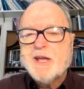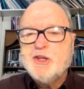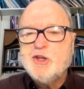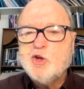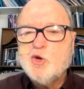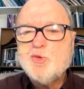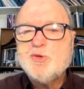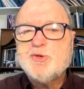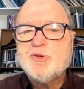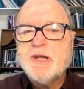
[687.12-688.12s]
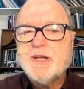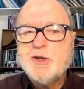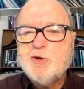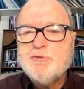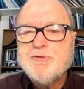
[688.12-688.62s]
You
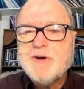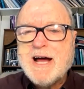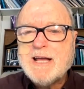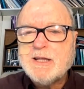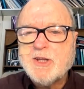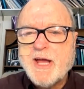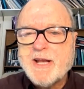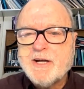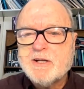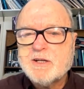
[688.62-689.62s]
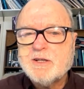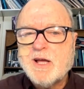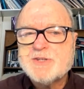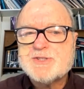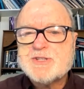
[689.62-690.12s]
violated
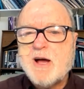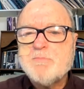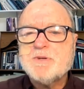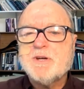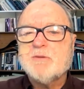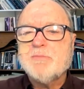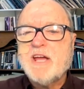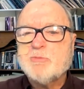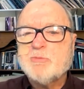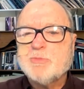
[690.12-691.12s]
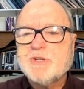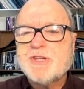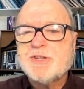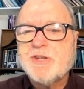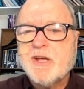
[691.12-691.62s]
some
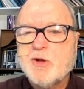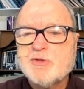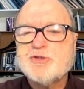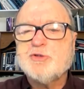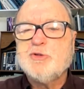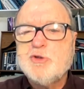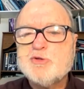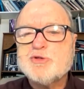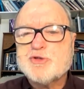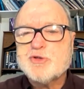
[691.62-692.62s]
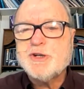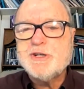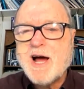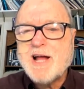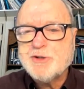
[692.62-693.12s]
commandment that tells you
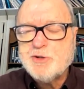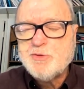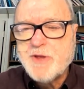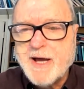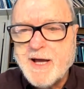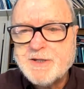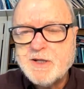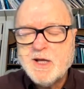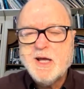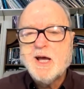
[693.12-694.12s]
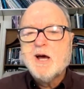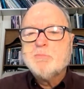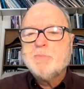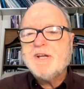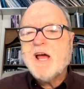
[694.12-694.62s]
should not do that.
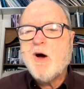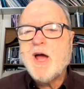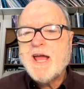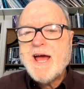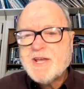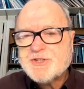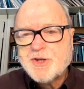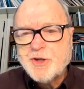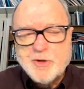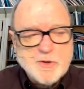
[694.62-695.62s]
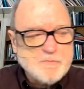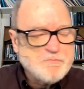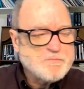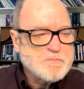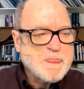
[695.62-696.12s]
But now I ask you,
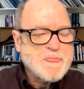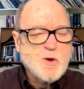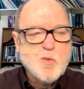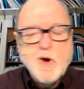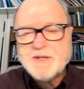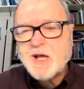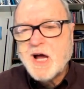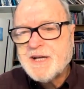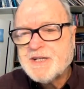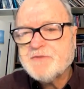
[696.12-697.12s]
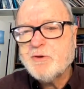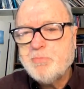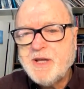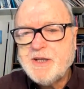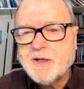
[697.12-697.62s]
what kind of a
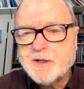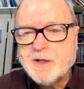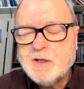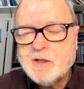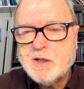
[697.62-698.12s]
being